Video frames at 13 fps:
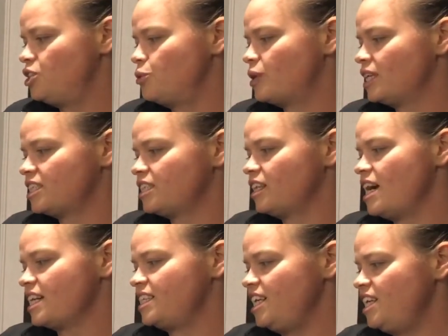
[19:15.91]
You can
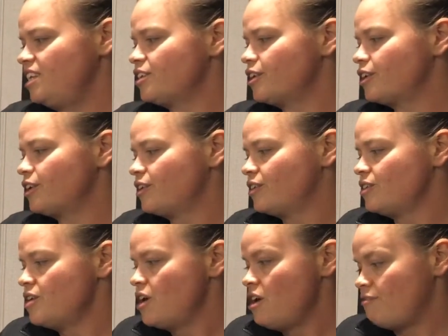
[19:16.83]
select either
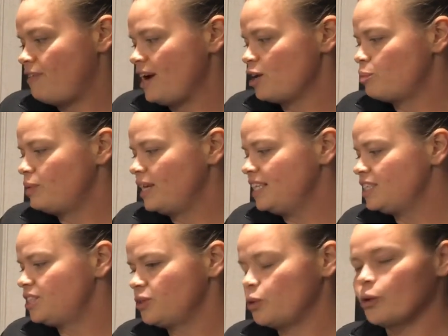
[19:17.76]

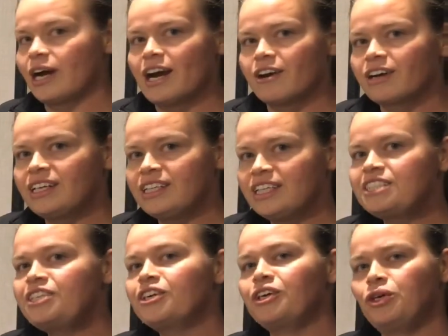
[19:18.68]
fireplace or air
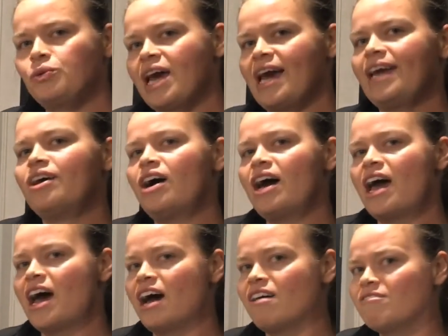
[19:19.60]
conditioner. You cannot
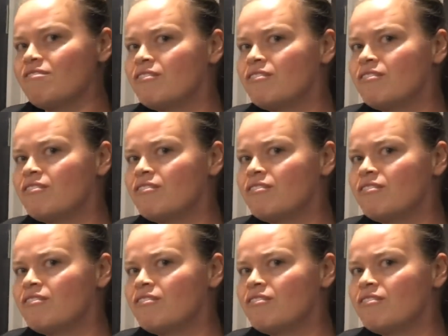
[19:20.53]
have